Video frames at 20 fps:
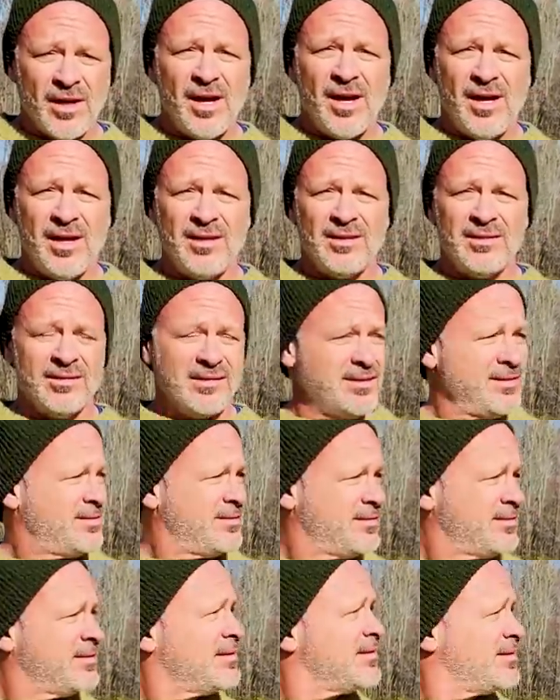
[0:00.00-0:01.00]
and
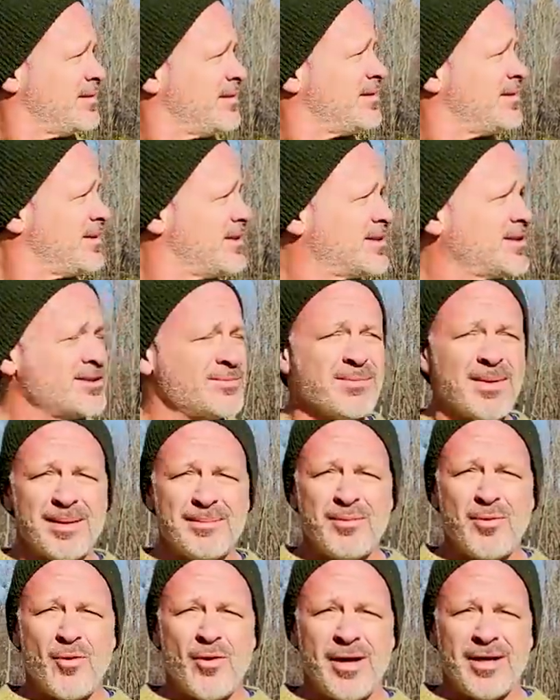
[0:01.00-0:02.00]
this is my
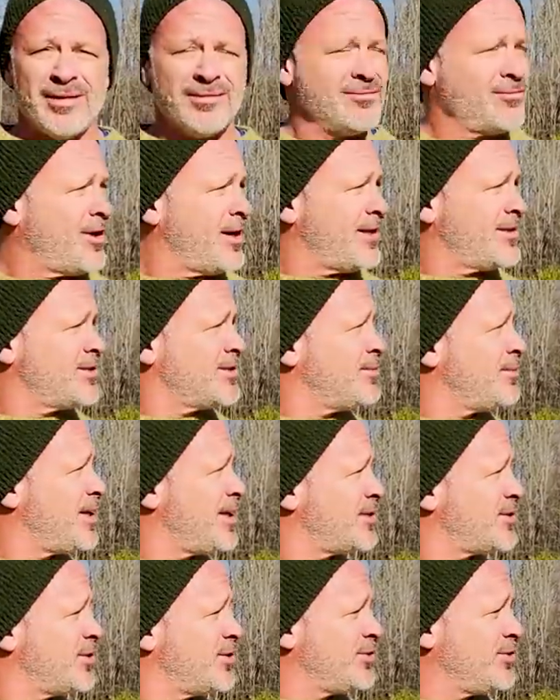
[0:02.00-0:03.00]
point, right,
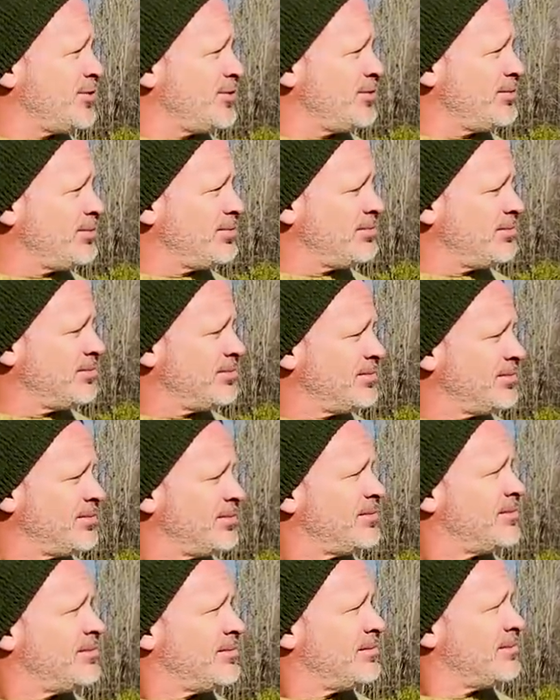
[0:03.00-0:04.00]
Sebastian? Are you
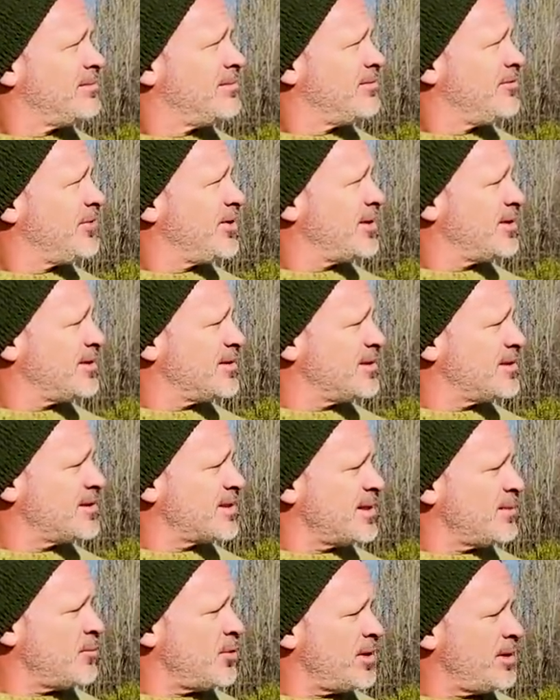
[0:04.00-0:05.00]
feeling the
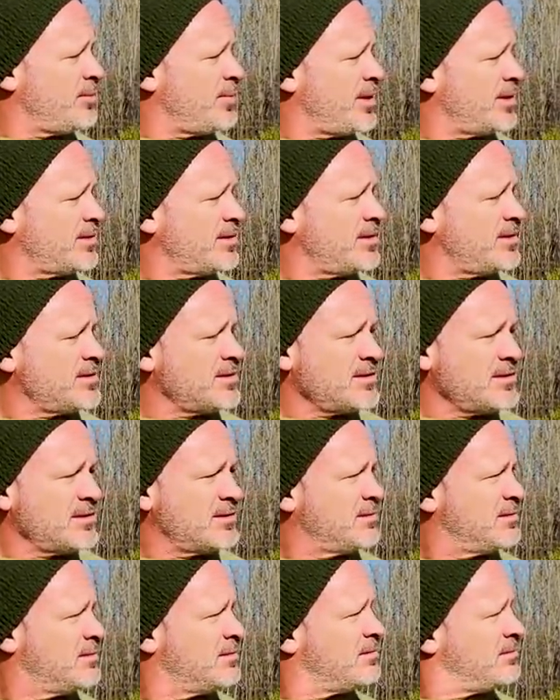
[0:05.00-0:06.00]
same way about this?
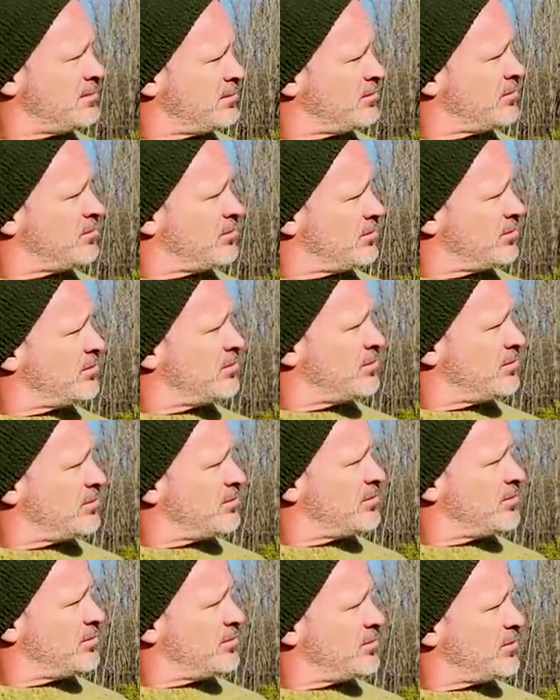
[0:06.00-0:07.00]

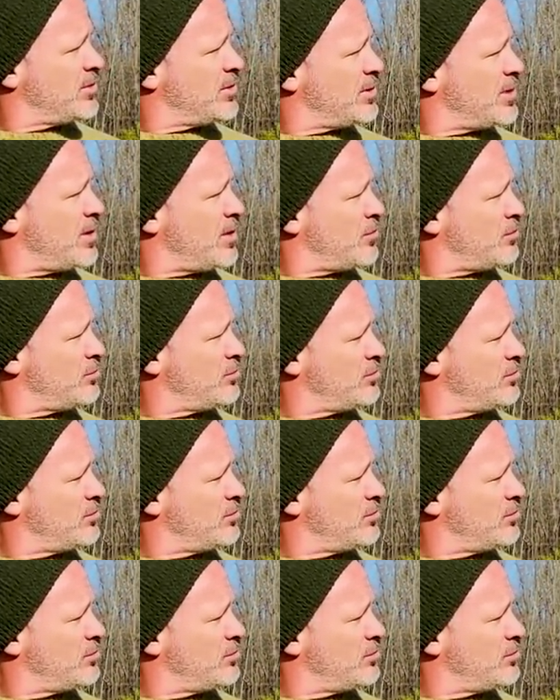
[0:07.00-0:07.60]
you know?